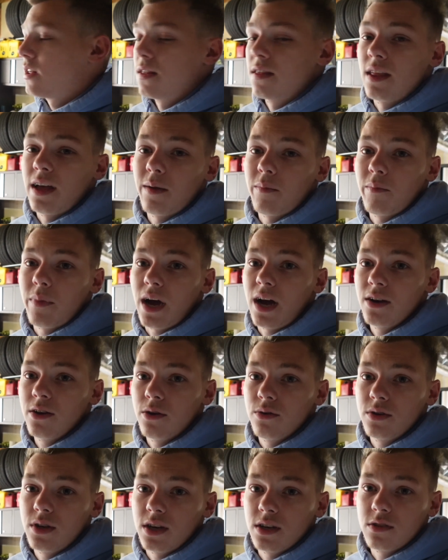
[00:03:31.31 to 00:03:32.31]
that
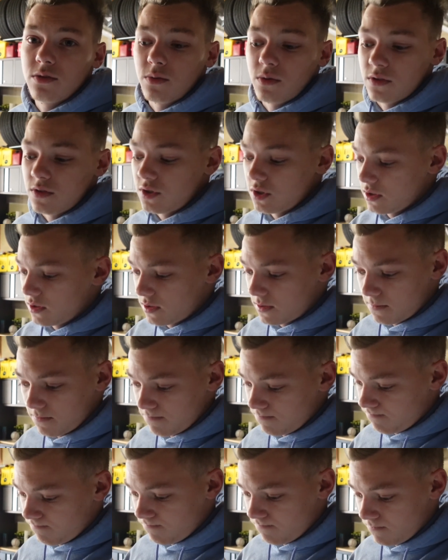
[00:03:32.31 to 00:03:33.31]
Bondo dust was
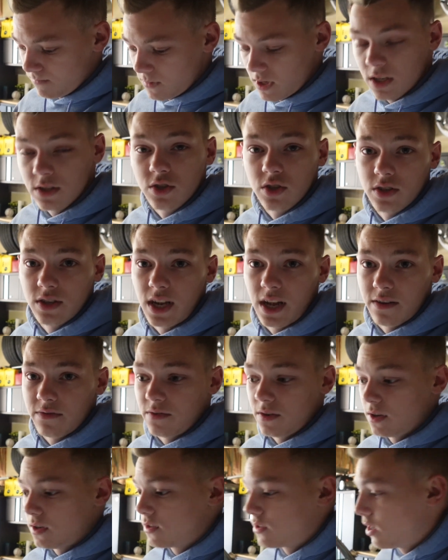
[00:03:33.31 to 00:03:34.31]
it's just not
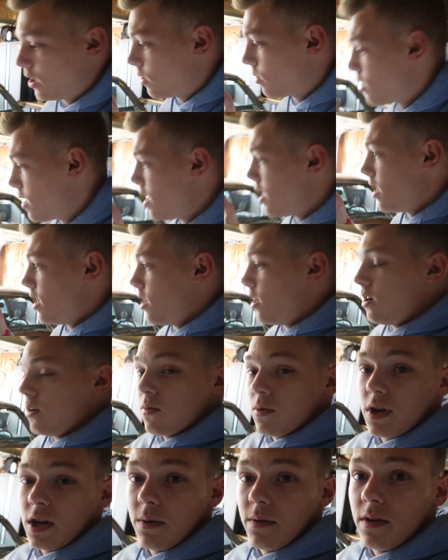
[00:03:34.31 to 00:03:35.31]
fun. So
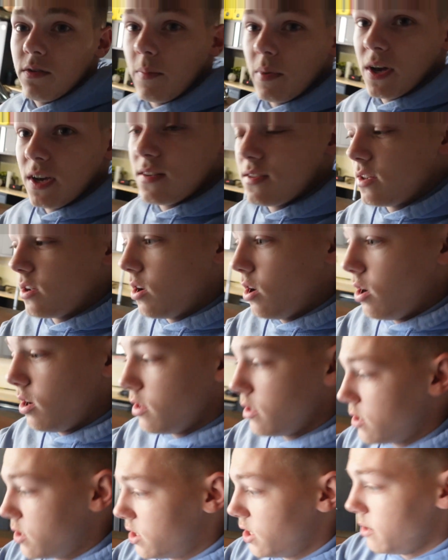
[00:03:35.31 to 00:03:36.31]
we're going to be replacing all
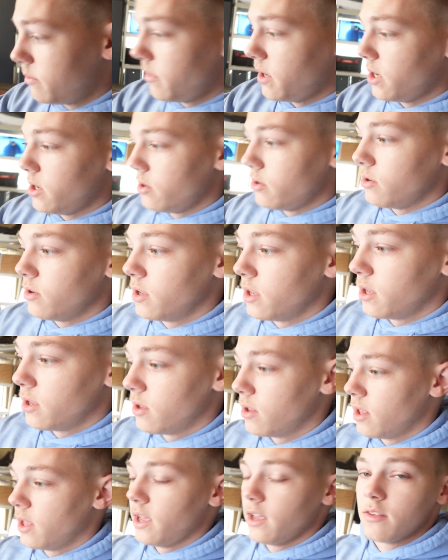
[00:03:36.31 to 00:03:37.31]
the sheet metal
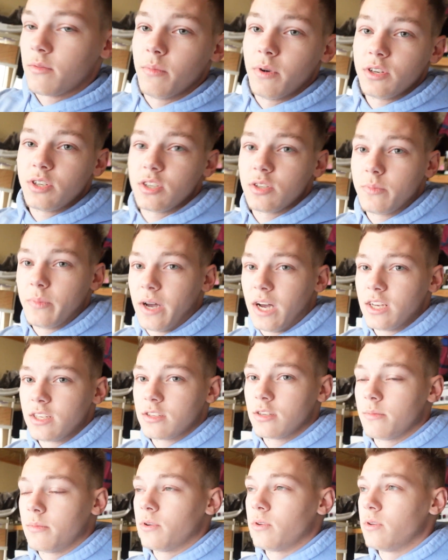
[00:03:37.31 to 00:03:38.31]
as much as
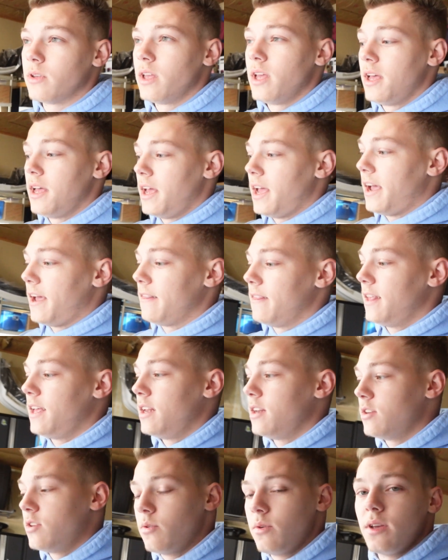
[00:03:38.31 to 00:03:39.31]
possible, and
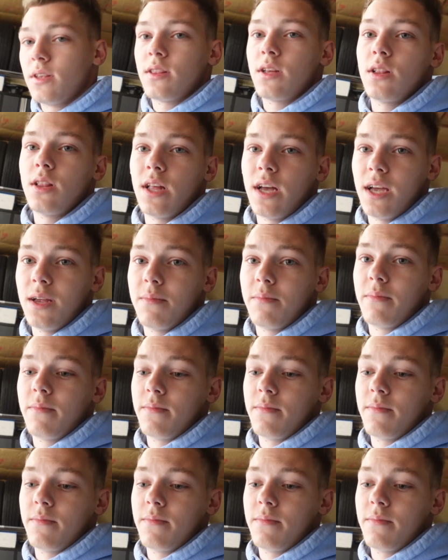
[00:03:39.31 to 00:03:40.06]
then doing the light